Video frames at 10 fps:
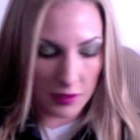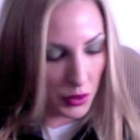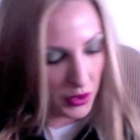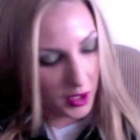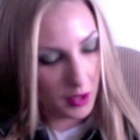
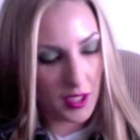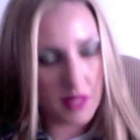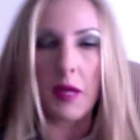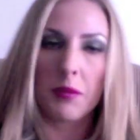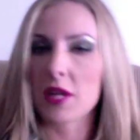Put like a
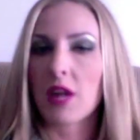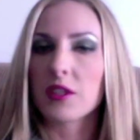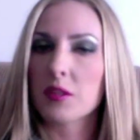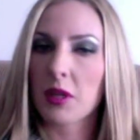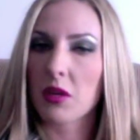nice paper towel or
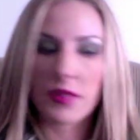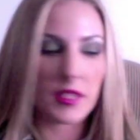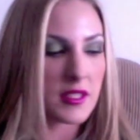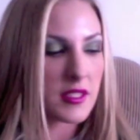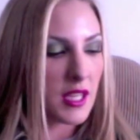something over
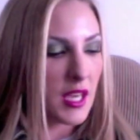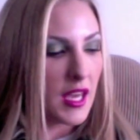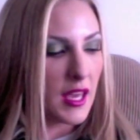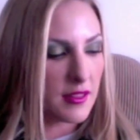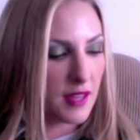this,
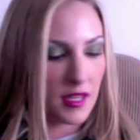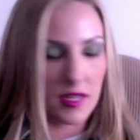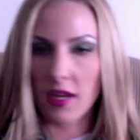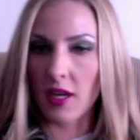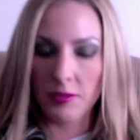and
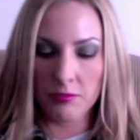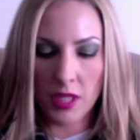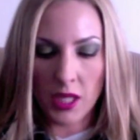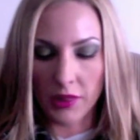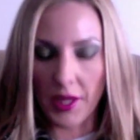then
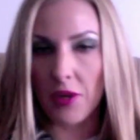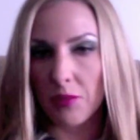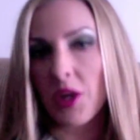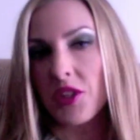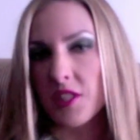lay your
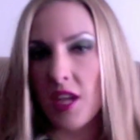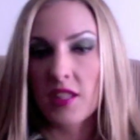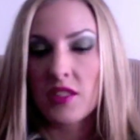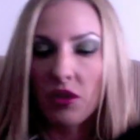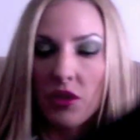brushes on it, so